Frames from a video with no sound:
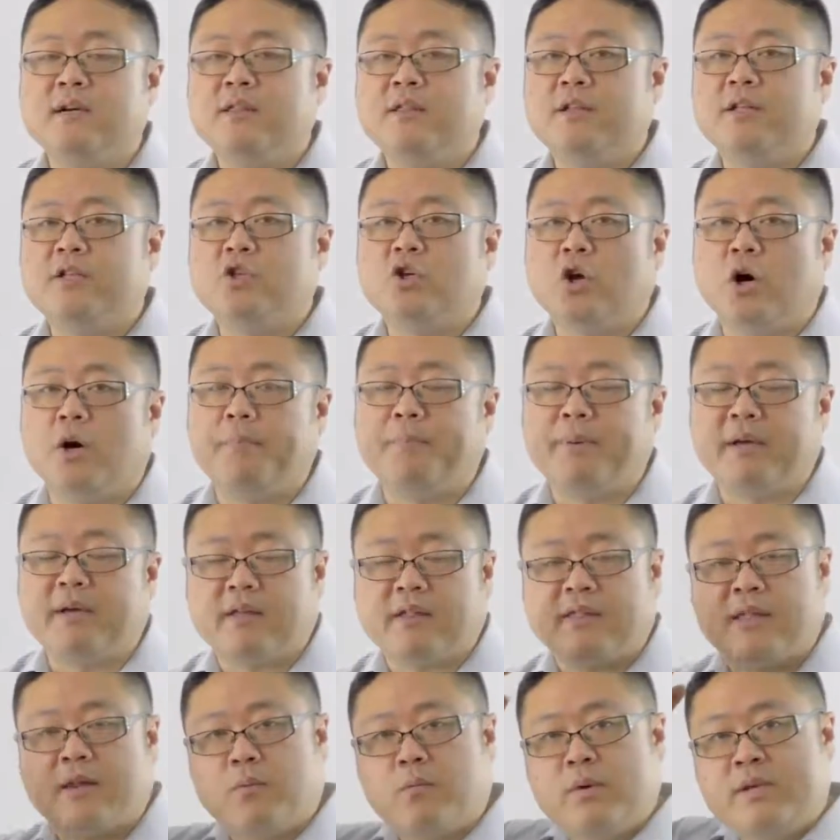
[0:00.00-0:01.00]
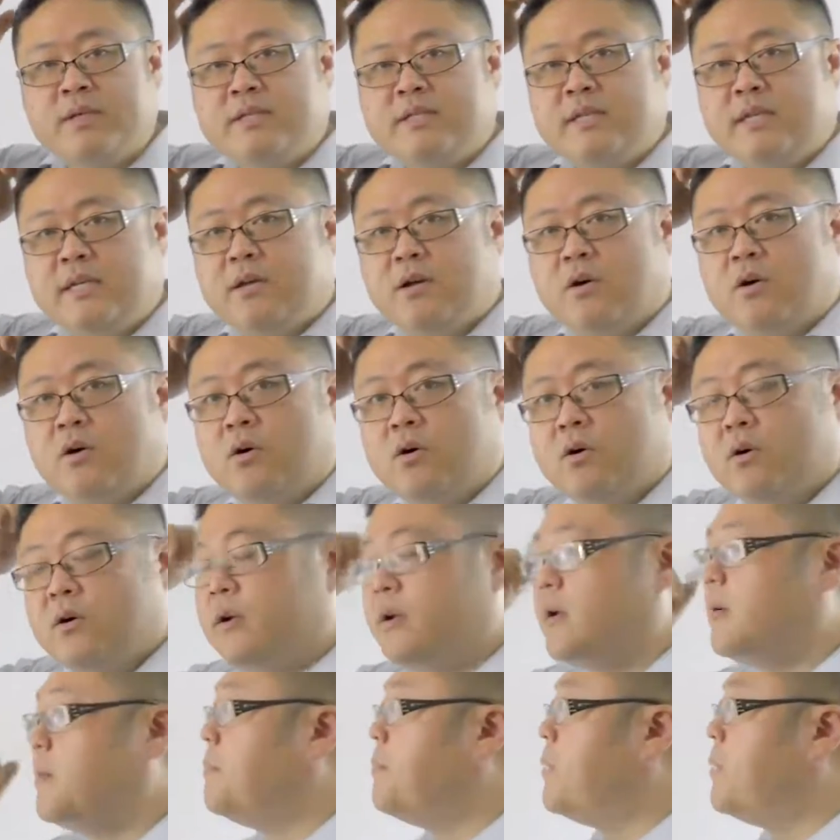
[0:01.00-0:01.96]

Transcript: the topic that we did on